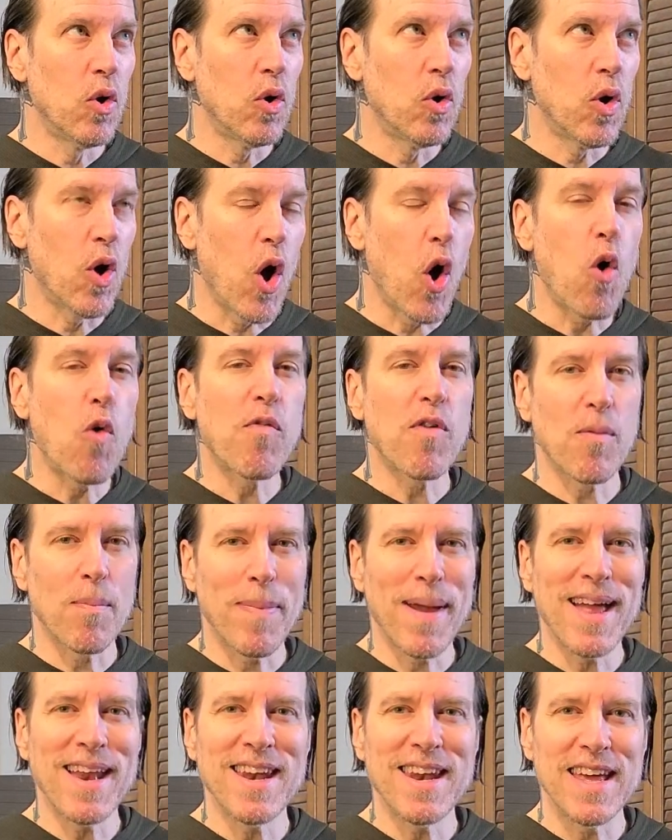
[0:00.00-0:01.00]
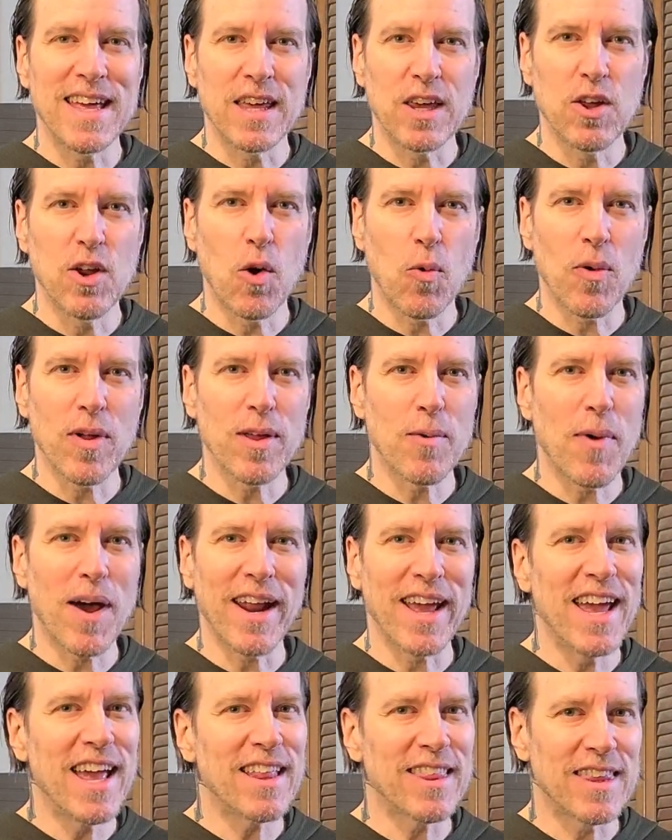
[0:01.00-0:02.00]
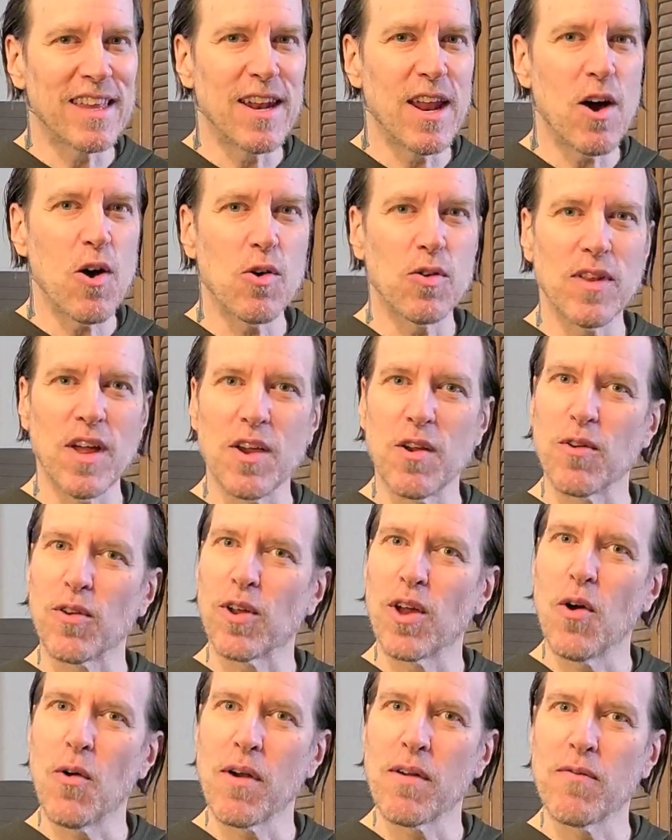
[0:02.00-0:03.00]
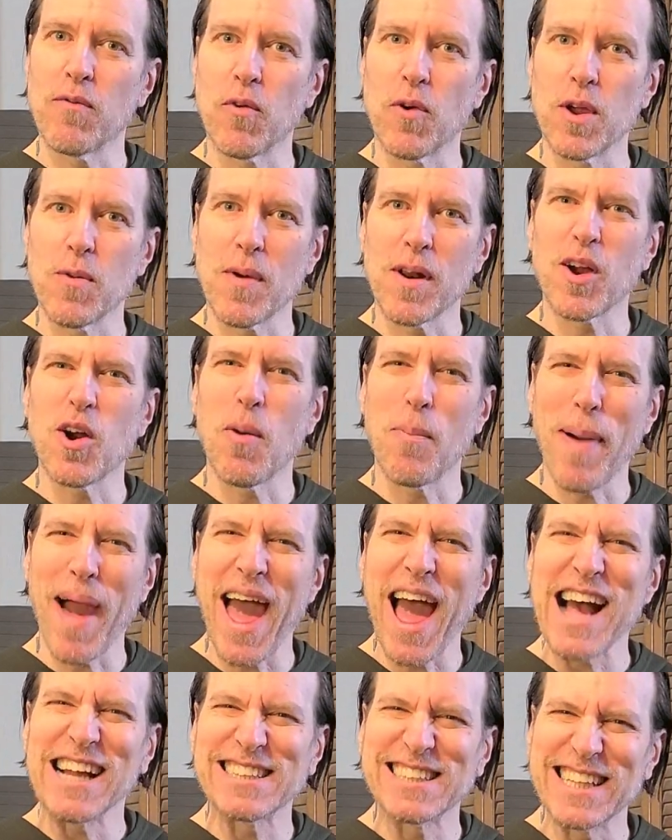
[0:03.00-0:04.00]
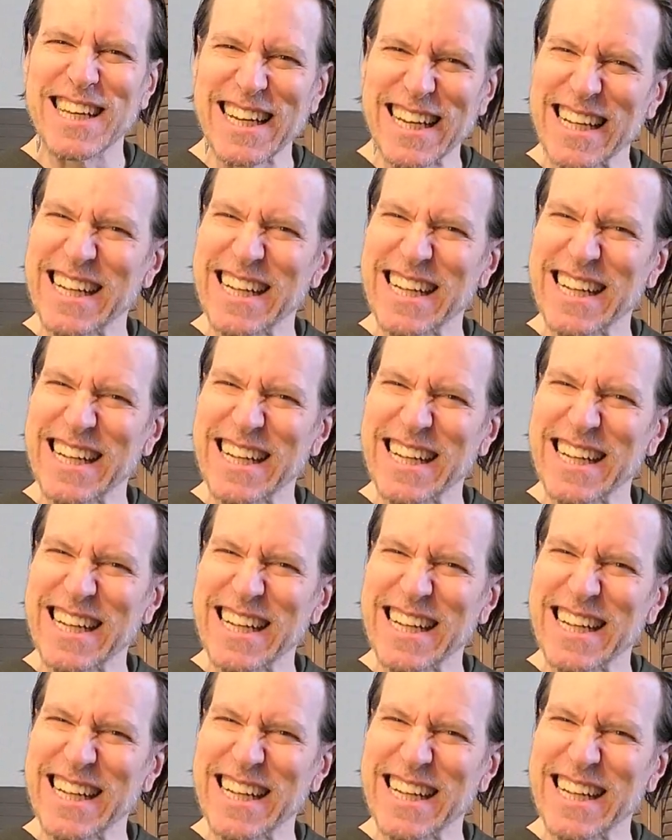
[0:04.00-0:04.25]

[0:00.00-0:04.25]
overbend it. You don't really want to hit the note that you're going for. You want to go past it